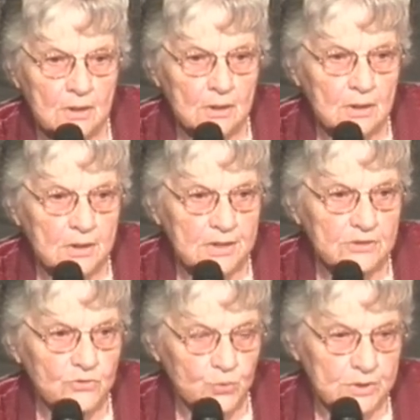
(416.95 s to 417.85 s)
Kids
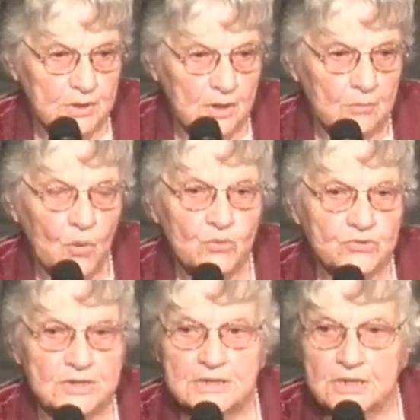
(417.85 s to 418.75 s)
would come, mostly
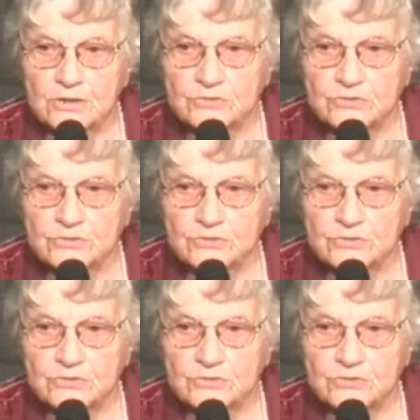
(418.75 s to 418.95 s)
kids.